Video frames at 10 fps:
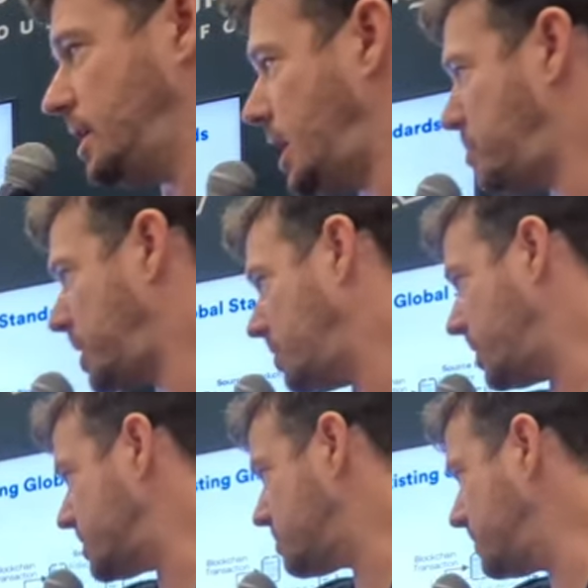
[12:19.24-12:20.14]
And by the
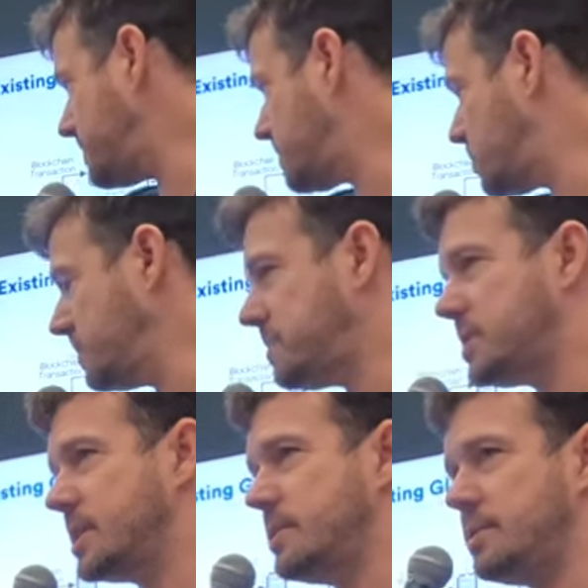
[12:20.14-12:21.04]
way, Swift, Swift
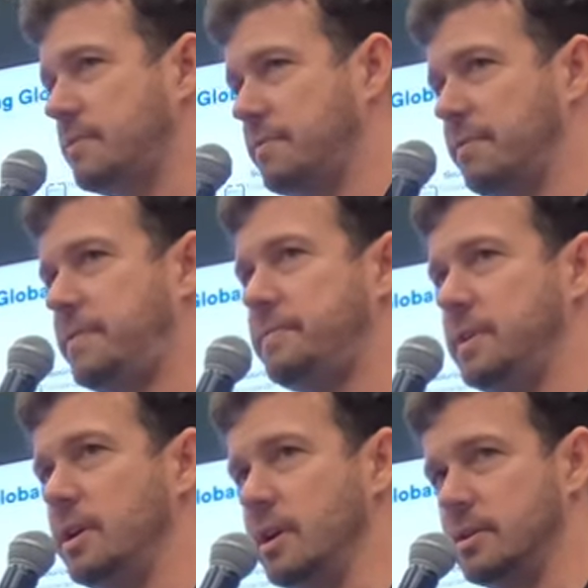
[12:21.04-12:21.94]
has existed for
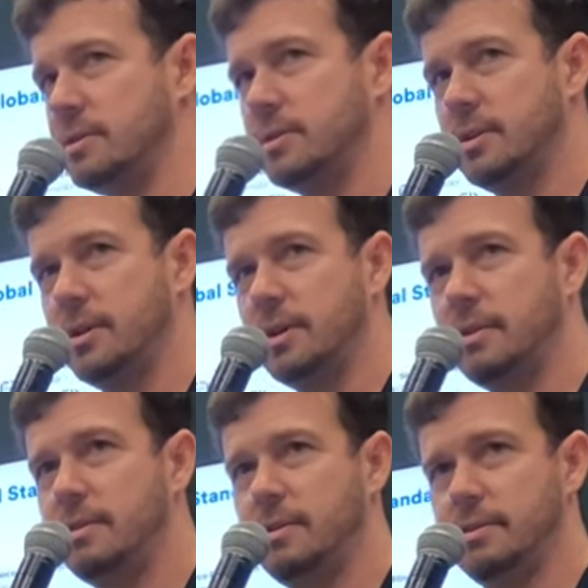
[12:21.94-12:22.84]
fifty years.
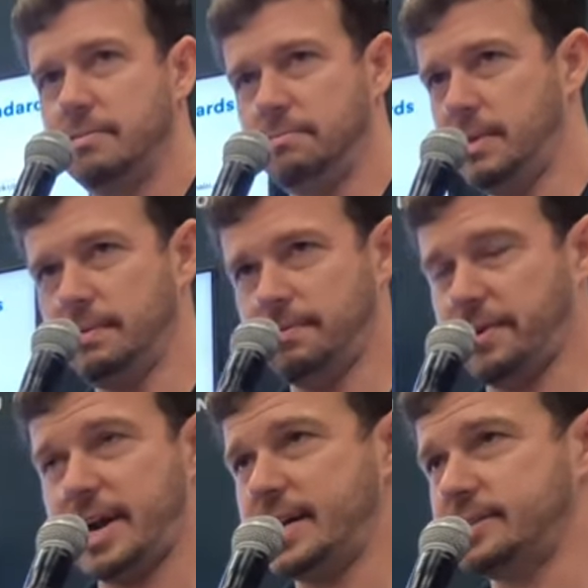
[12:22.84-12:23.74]

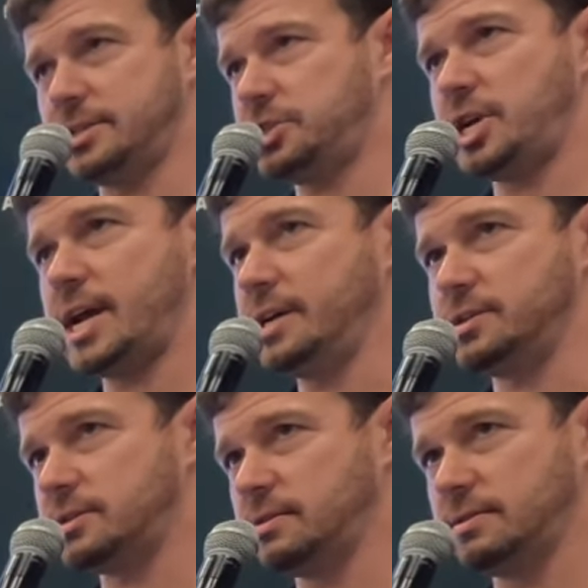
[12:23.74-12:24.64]
Finance has
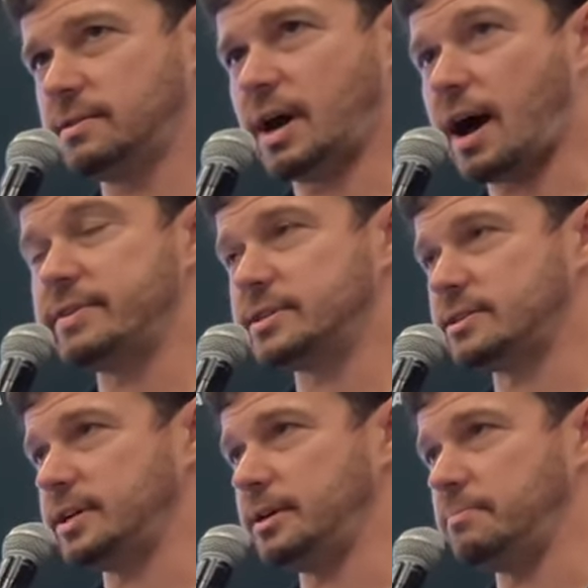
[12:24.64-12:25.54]
changed,
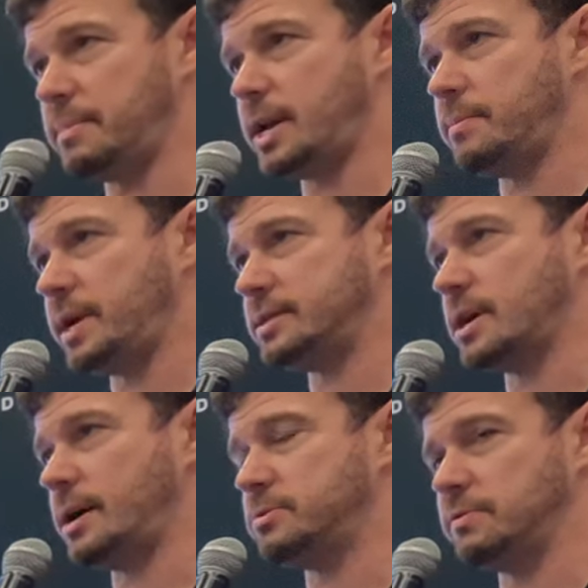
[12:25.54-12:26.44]
obviously, many, many
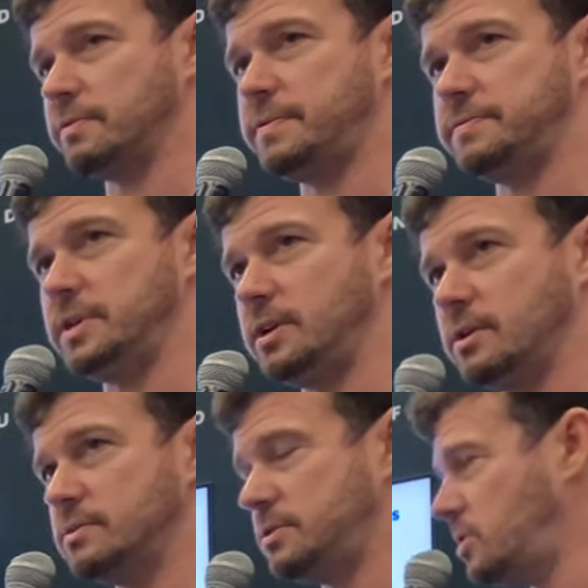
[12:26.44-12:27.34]
times over fifty
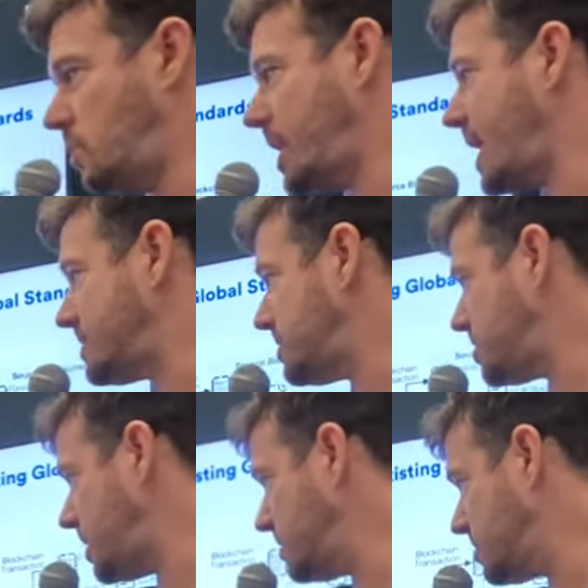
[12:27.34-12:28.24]
years. You know what hasn't
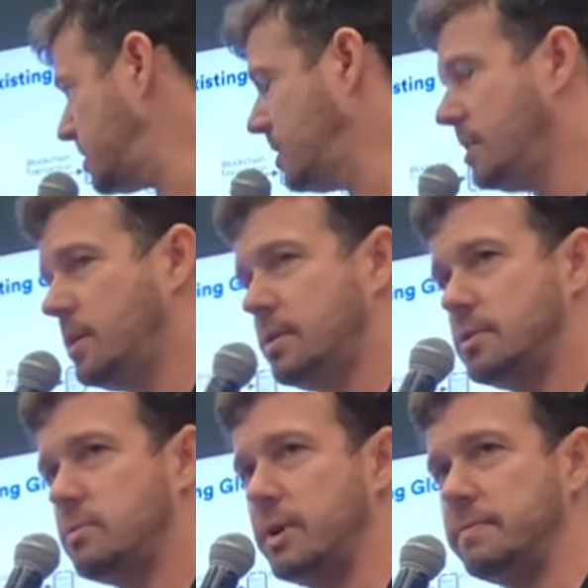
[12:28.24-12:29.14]
changed?
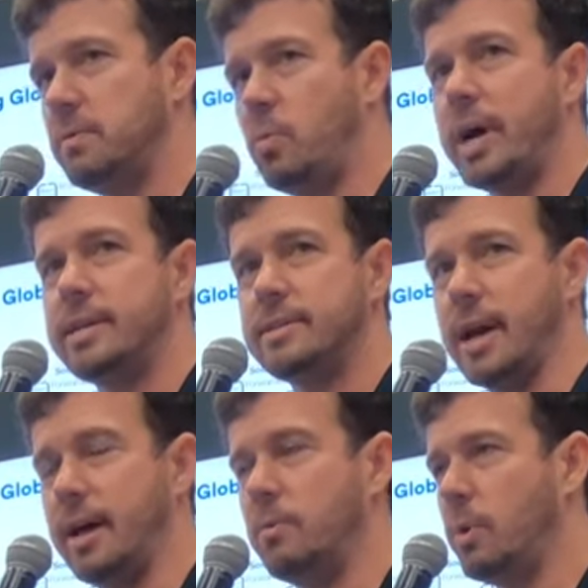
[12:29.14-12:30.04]
Swift. Why is
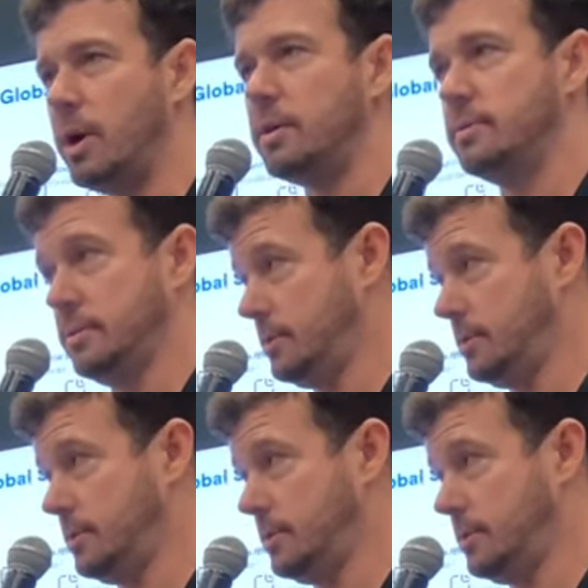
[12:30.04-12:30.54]
that? Well,